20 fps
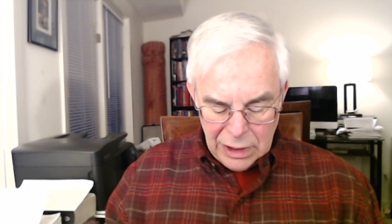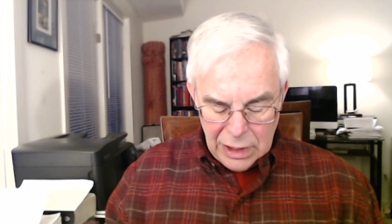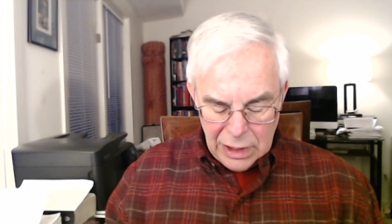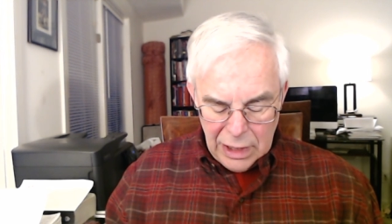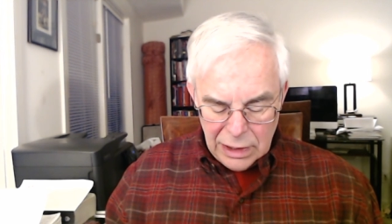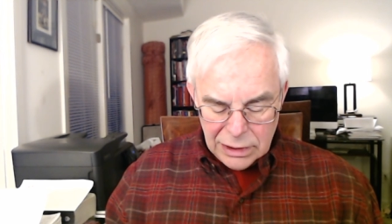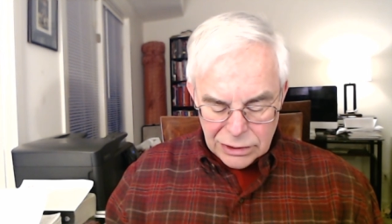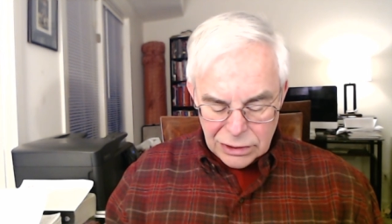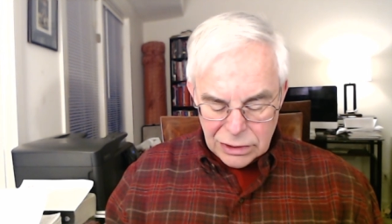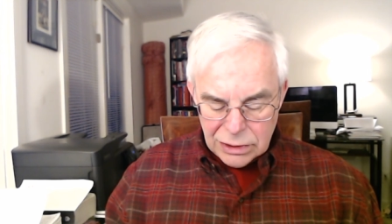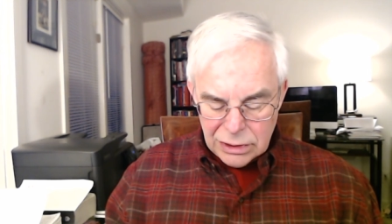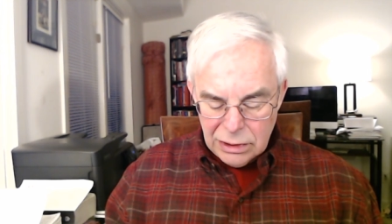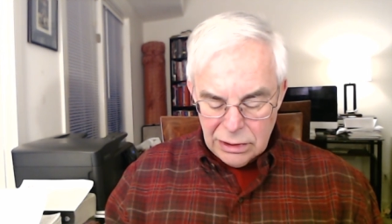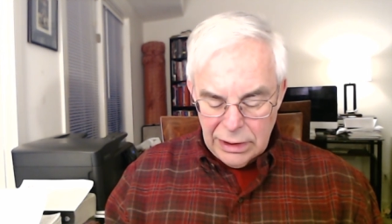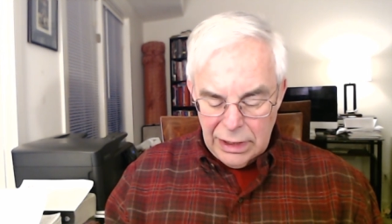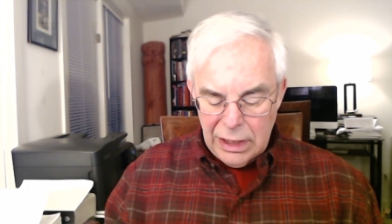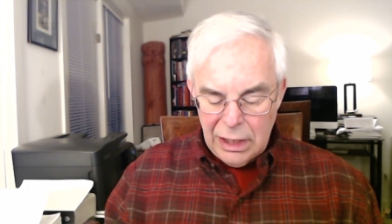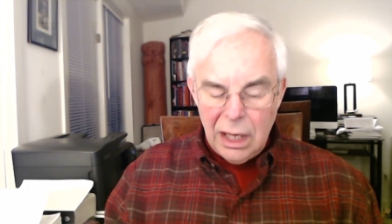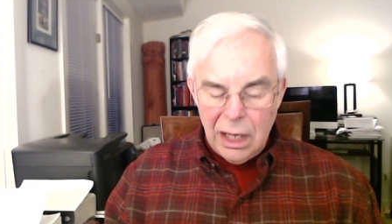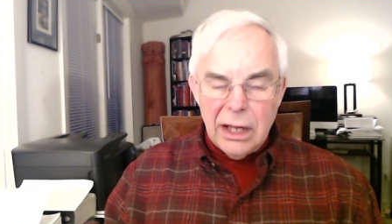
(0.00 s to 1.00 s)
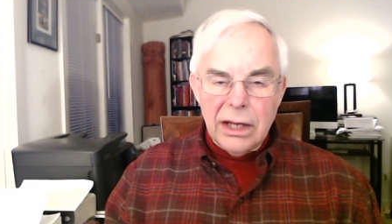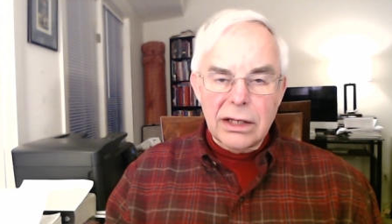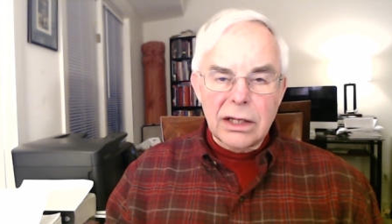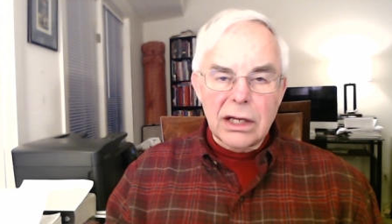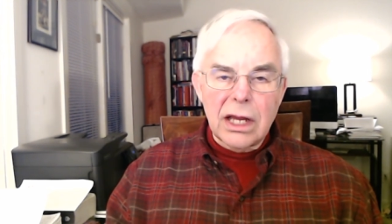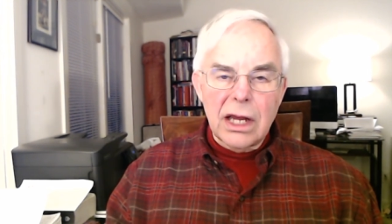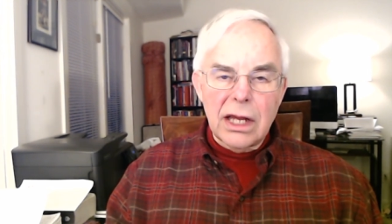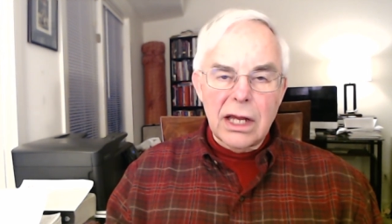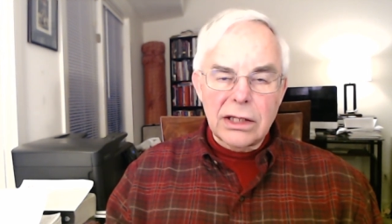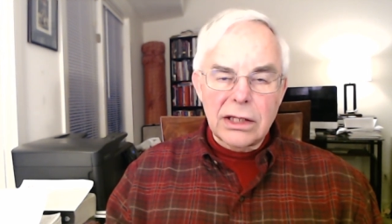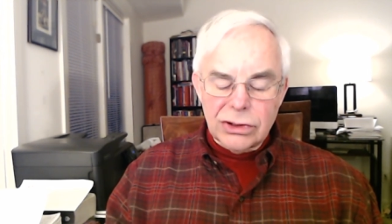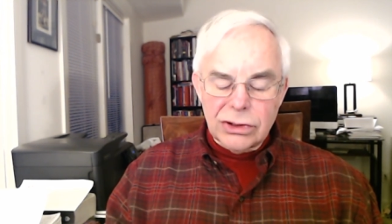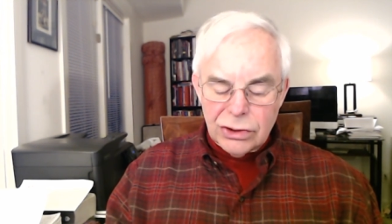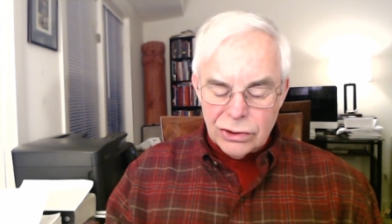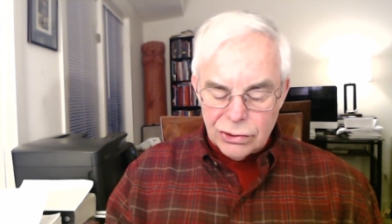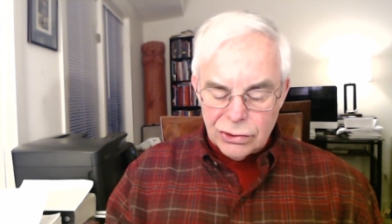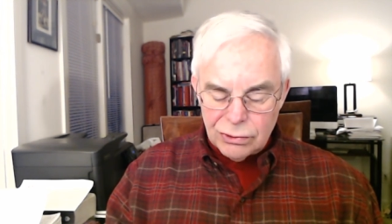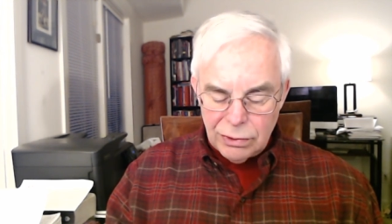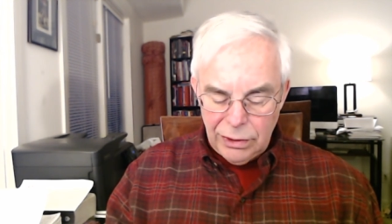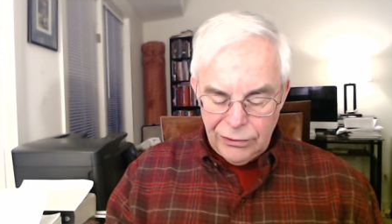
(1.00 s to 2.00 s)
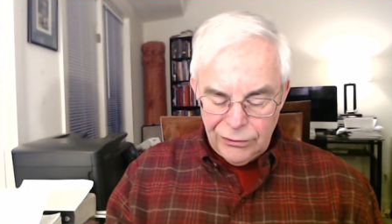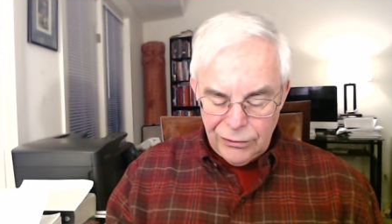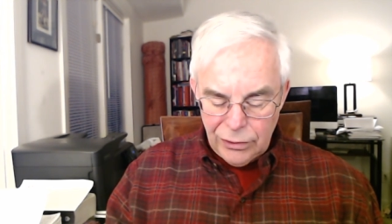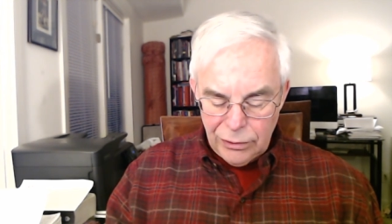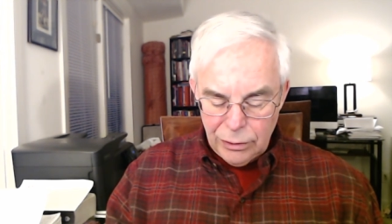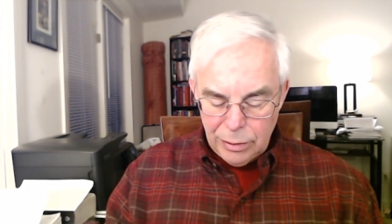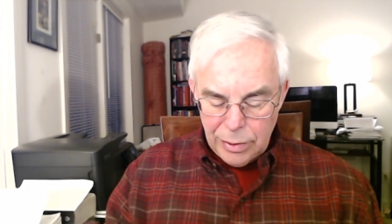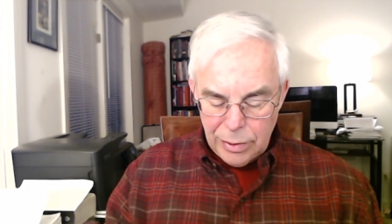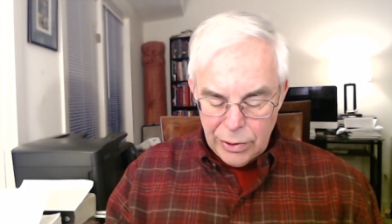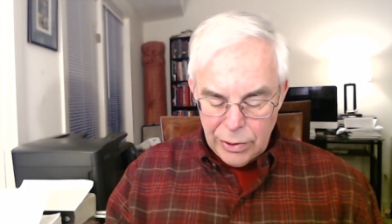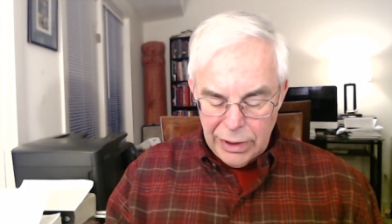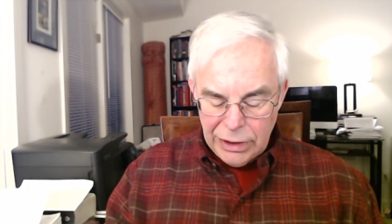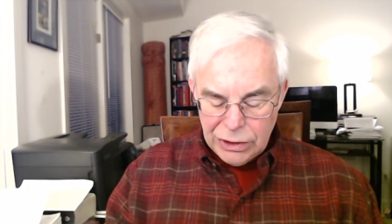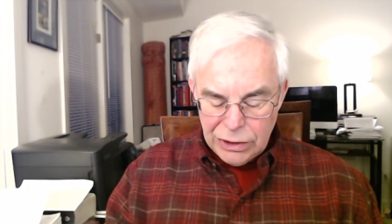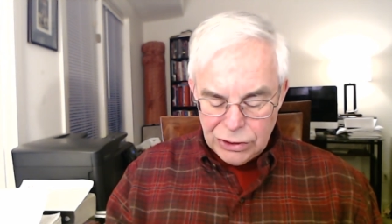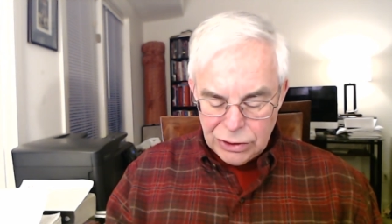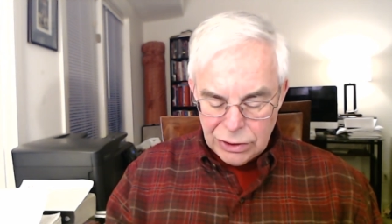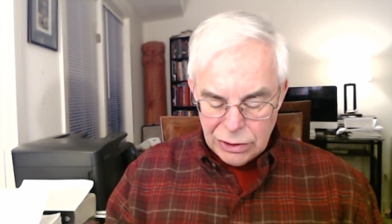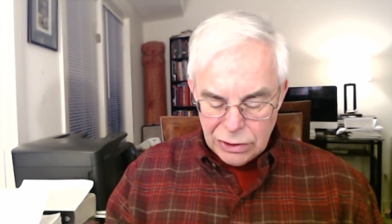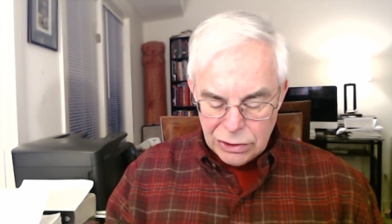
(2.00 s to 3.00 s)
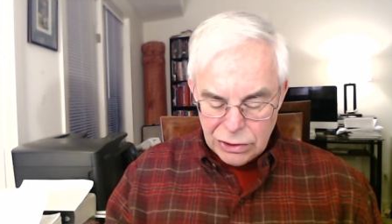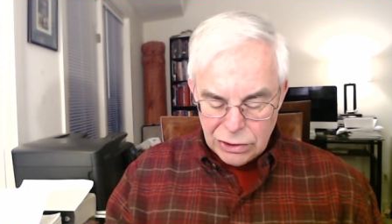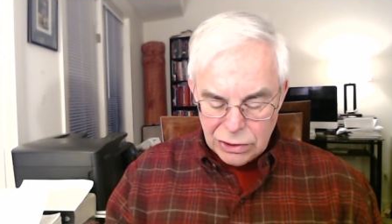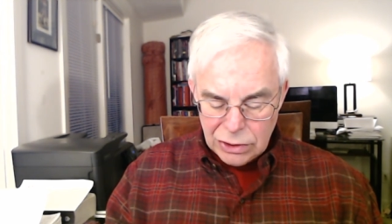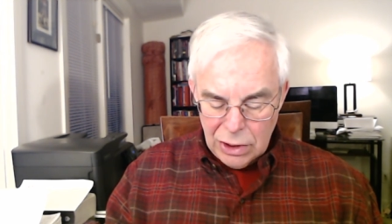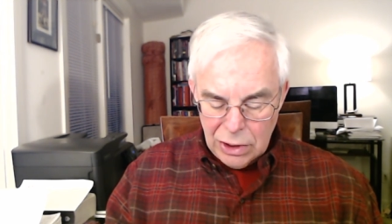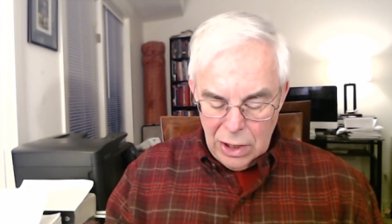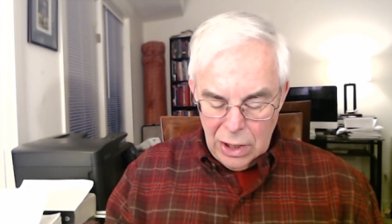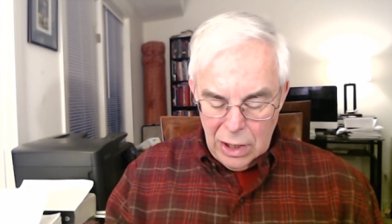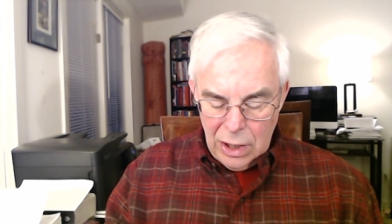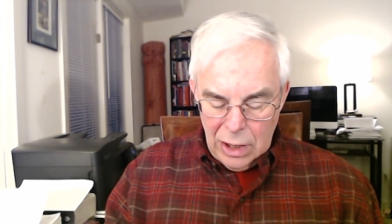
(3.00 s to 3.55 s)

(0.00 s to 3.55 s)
they constellate unconscious reverberations.